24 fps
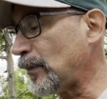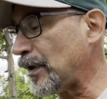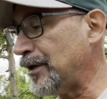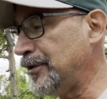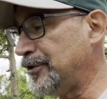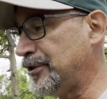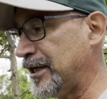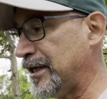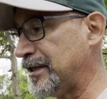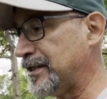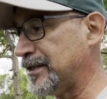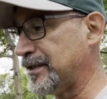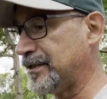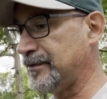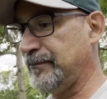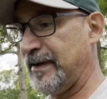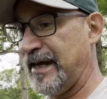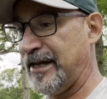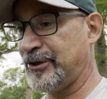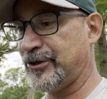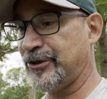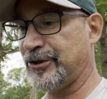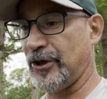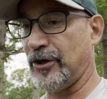Just
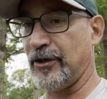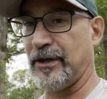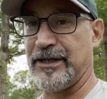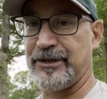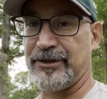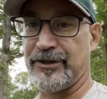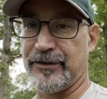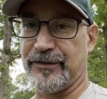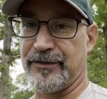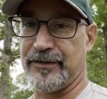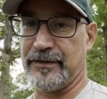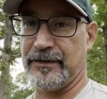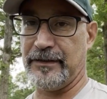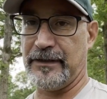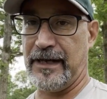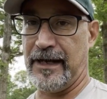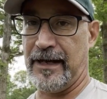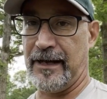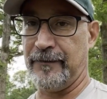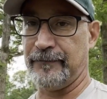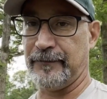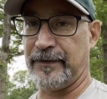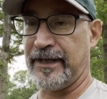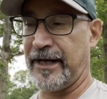make sure that you're
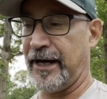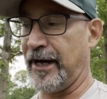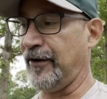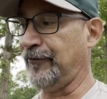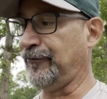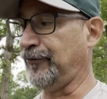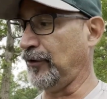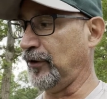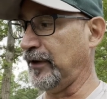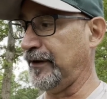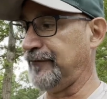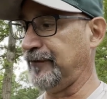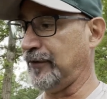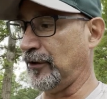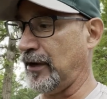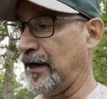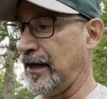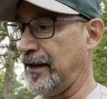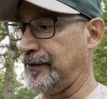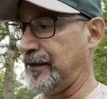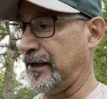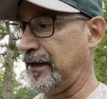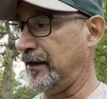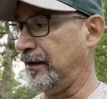careful if you're
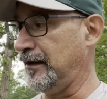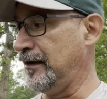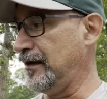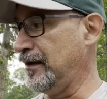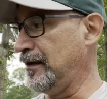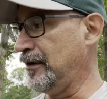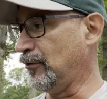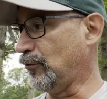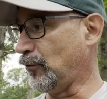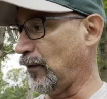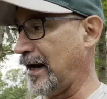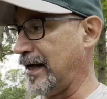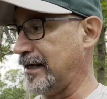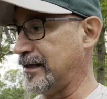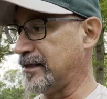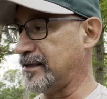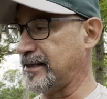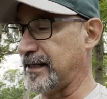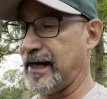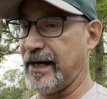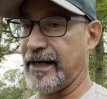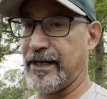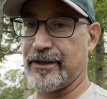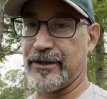on the right
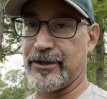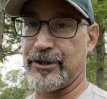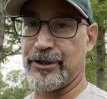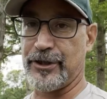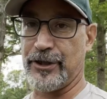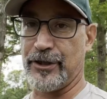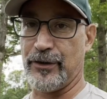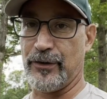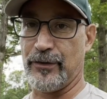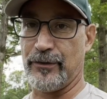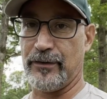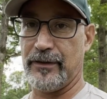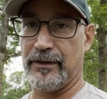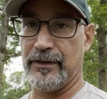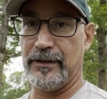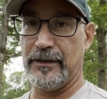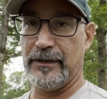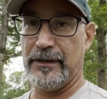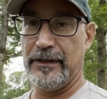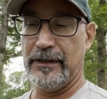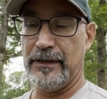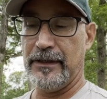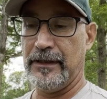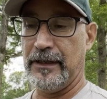side of the chute
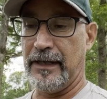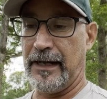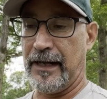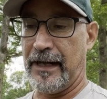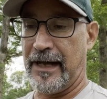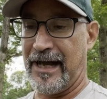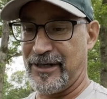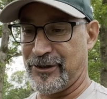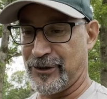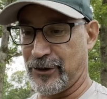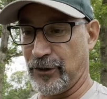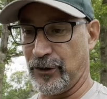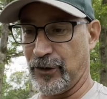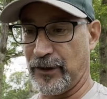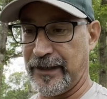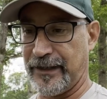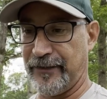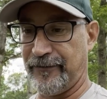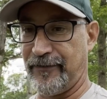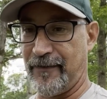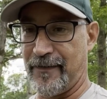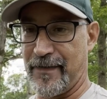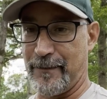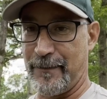as you're
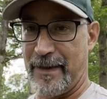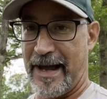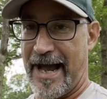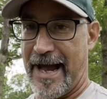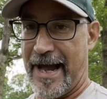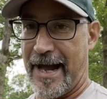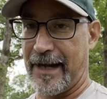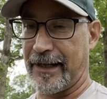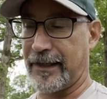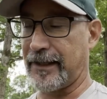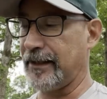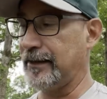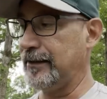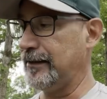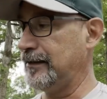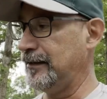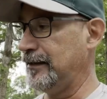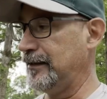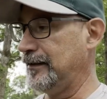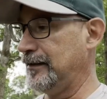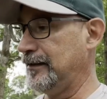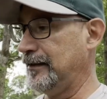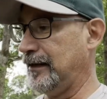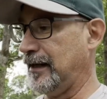looking from the back,
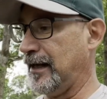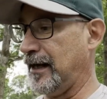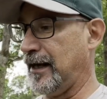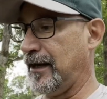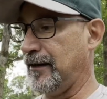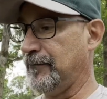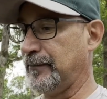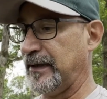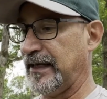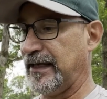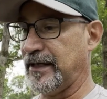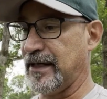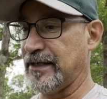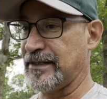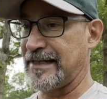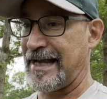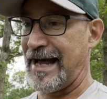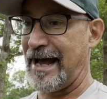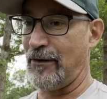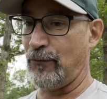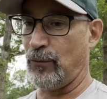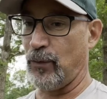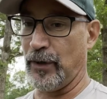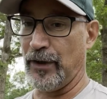because
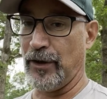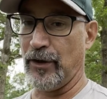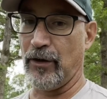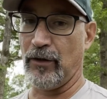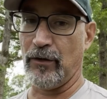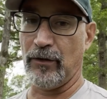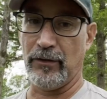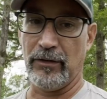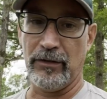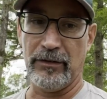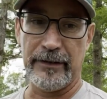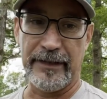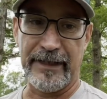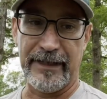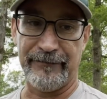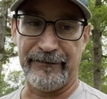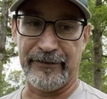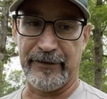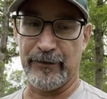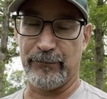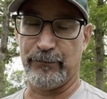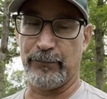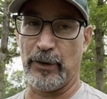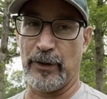that will, if
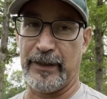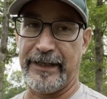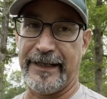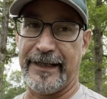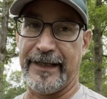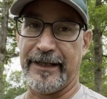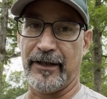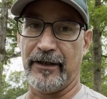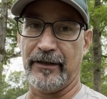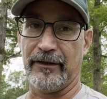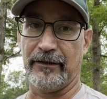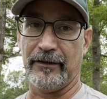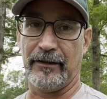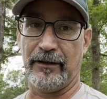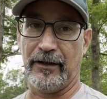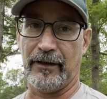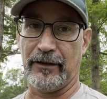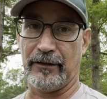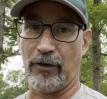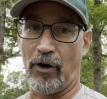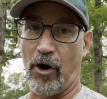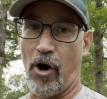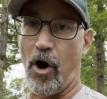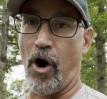you're putting in a
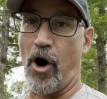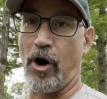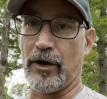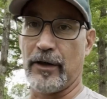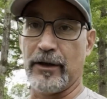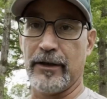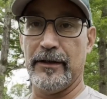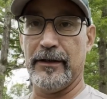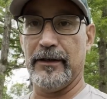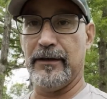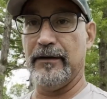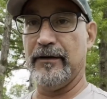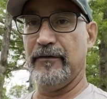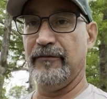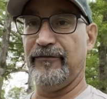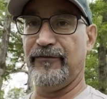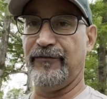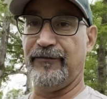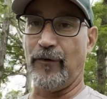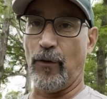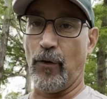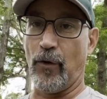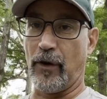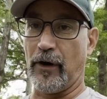long
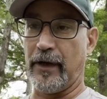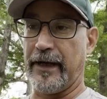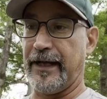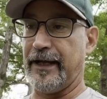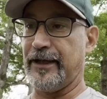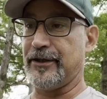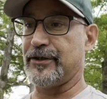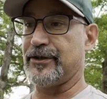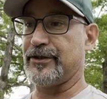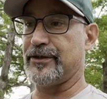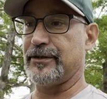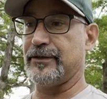4-inch